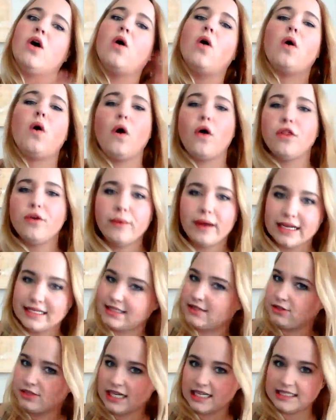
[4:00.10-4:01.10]
all the way till
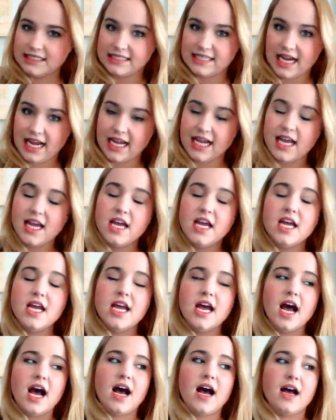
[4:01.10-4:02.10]
test day,
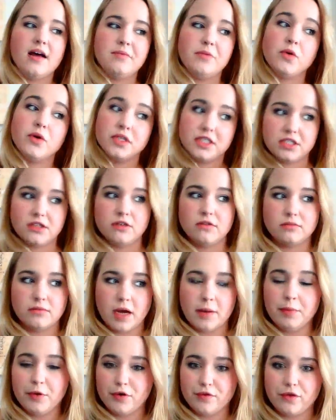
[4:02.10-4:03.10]
or till
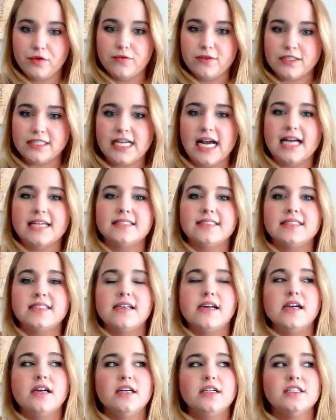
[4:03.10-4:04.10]
approval for test.
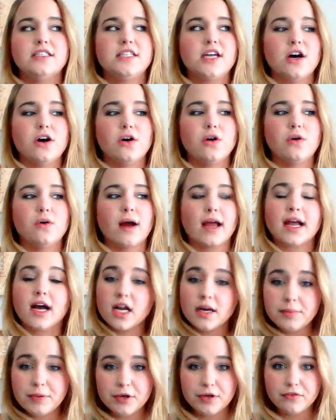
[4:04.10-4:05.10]
So I got
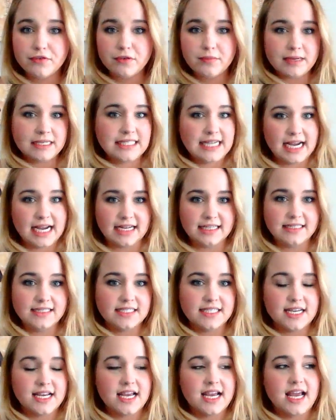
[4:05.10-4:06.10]
approved for my test,
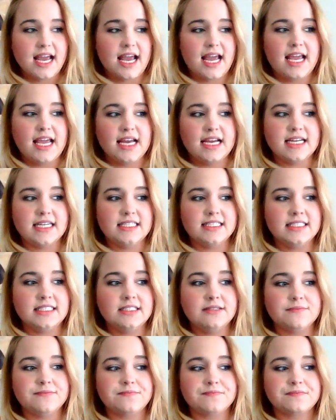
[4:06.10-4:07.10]
and
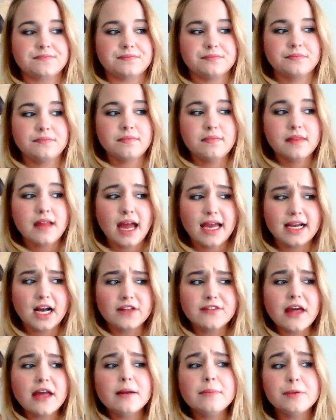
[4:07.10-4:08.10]
I got
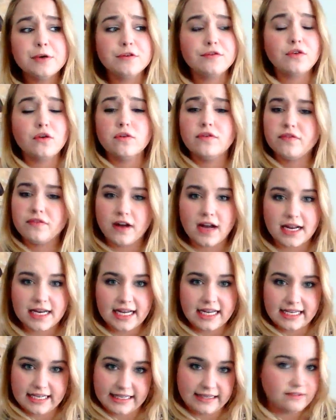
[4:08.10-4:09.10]
that approval
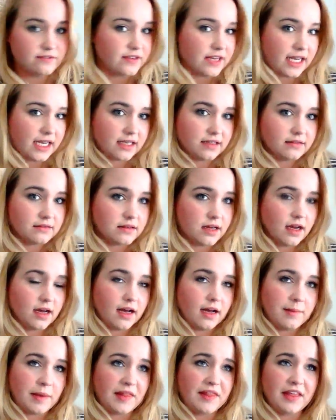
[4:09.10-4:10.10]
Friday evening.
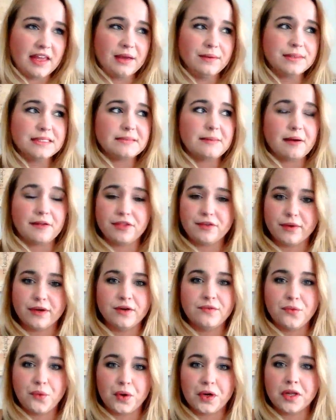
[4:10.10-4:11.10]
I think it was about 3 or
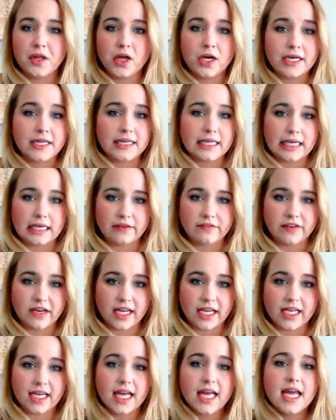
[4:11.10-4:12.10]
4 o'clock in the
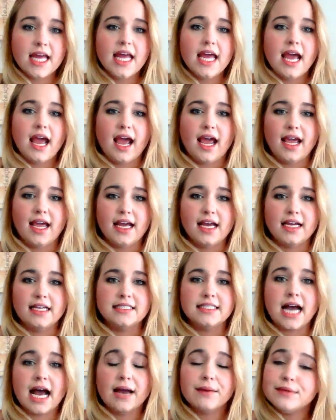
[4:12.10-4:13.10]
evening. And
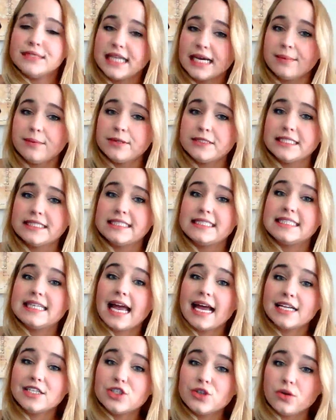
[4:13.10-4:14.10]
I was able to
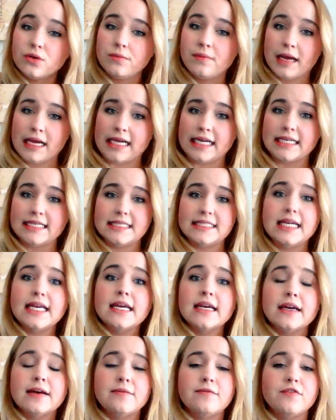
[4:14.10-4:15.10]
schedule my
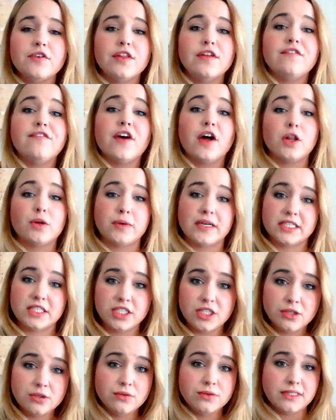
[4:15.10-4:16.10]
exam for the following
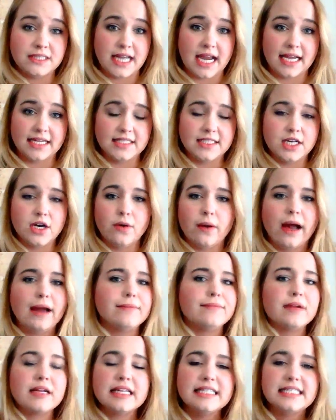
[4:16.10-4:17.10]
Tuesday. So I
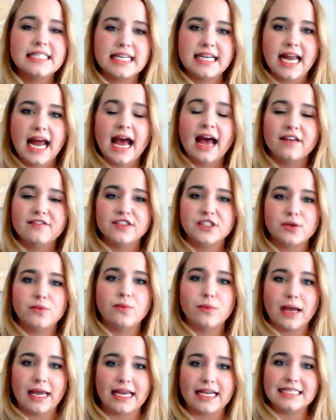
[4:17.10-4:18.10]
really didn't have to
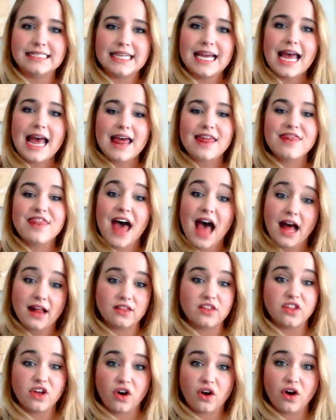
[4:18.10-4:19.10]
wait that
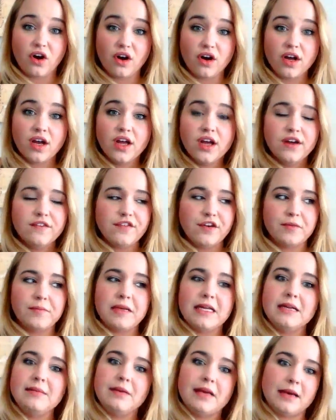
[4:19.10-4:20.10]
long for me
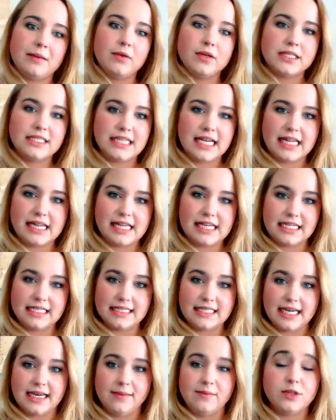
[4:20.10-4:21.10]
to be able to take the
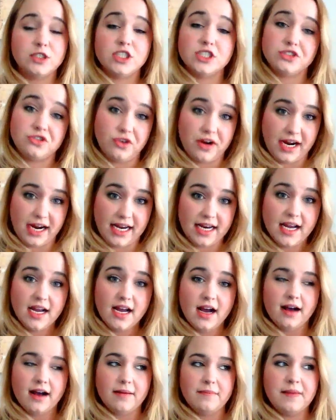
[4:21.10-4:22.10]
exam, which is great,
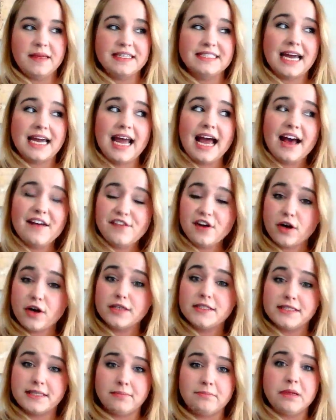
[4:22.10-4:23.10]
because I have heard
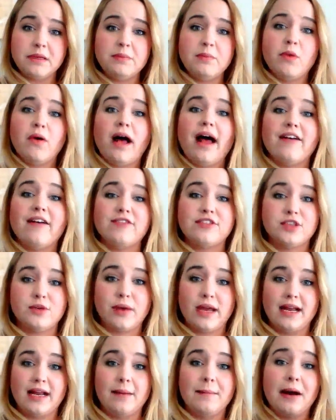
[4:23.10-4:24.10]
some people have to
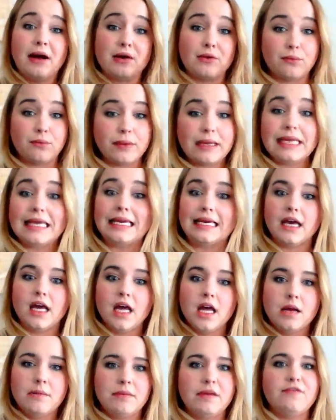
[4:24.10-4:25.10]
wait about a week
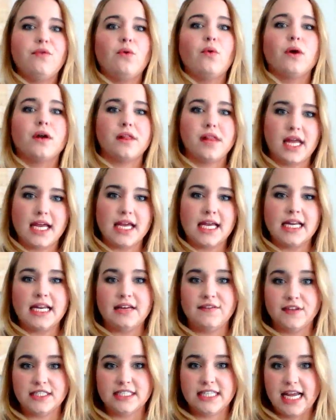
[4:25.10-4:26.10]
before they can
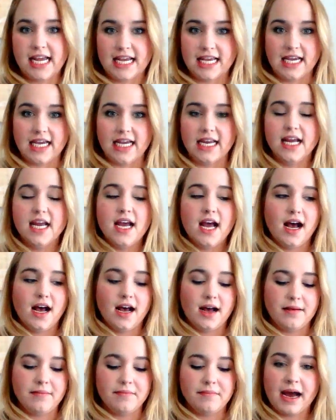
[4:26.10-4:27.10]
even take it.
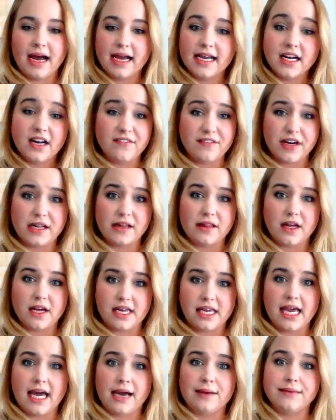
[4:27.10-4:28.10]
I got very
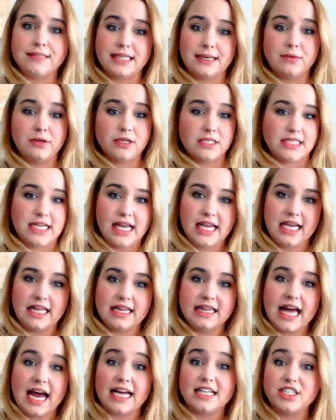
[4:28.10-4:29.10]
lucky. I was able to take it
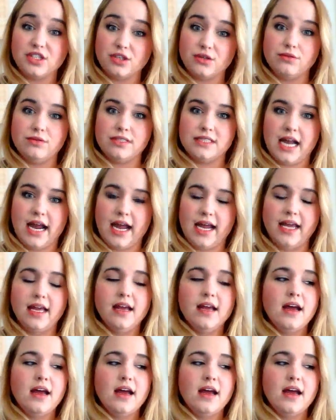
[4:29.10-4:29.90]
that Tuesday.